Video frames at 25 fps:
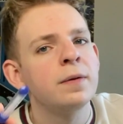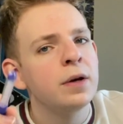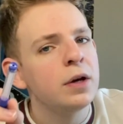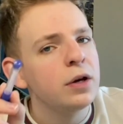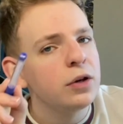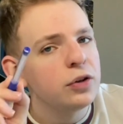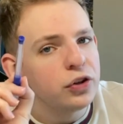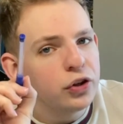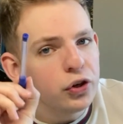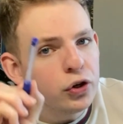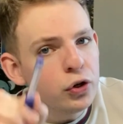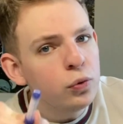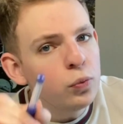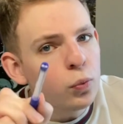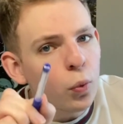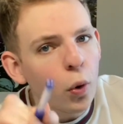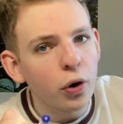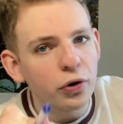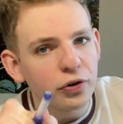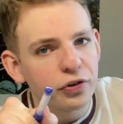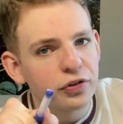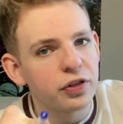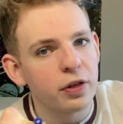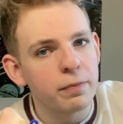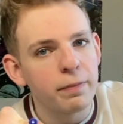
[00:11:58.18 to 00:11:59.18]
you
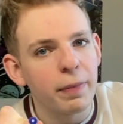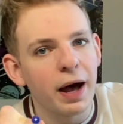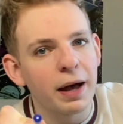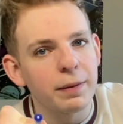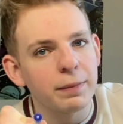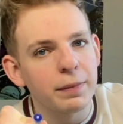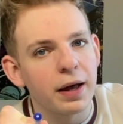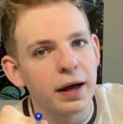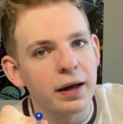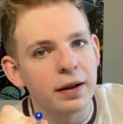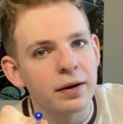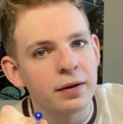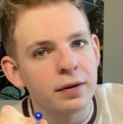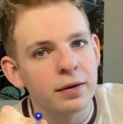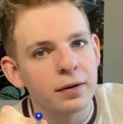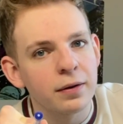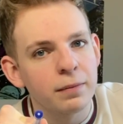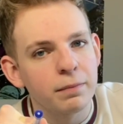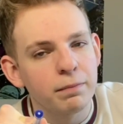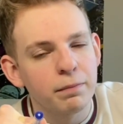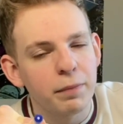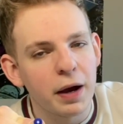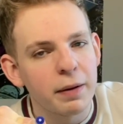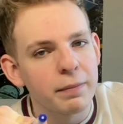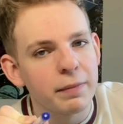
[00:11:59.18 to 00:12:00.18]
watch The Batman
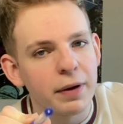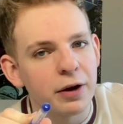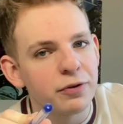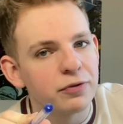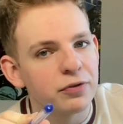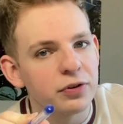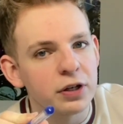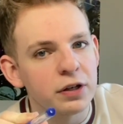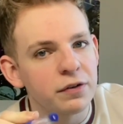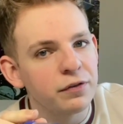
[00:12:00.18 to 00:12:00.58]
by Matt Reeves